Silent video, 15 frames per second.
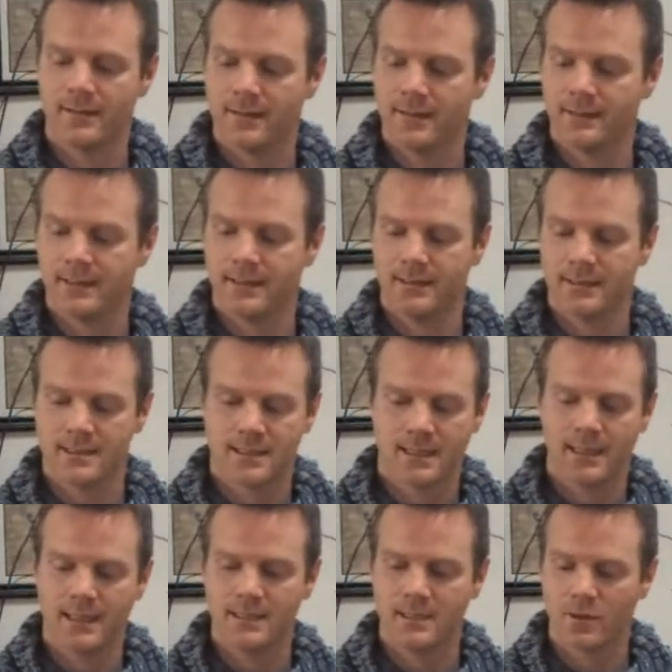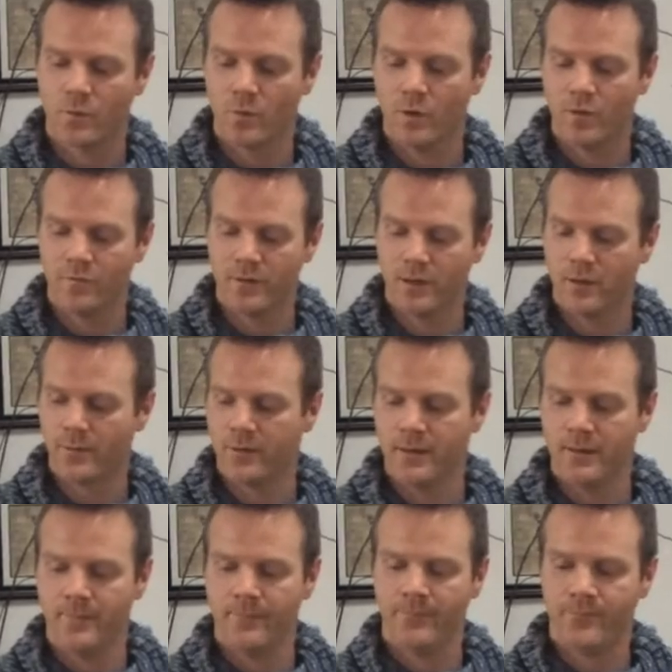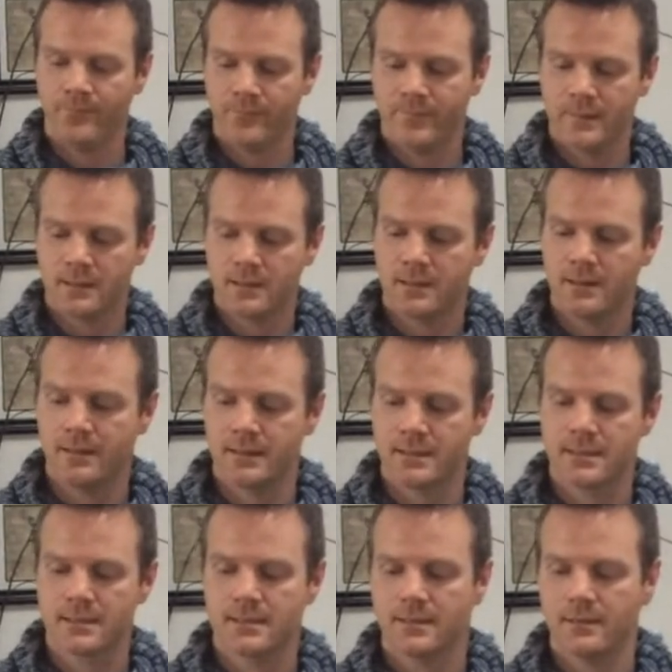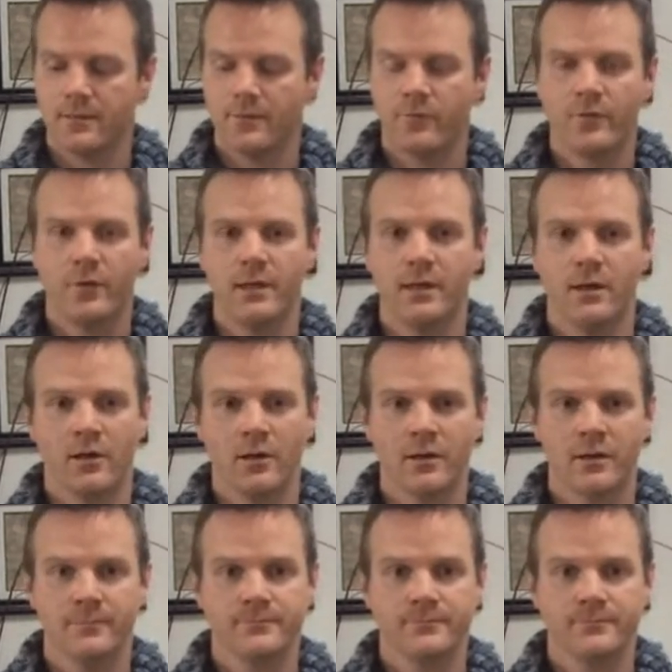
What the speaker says: And then the sides are woven up to this funyog.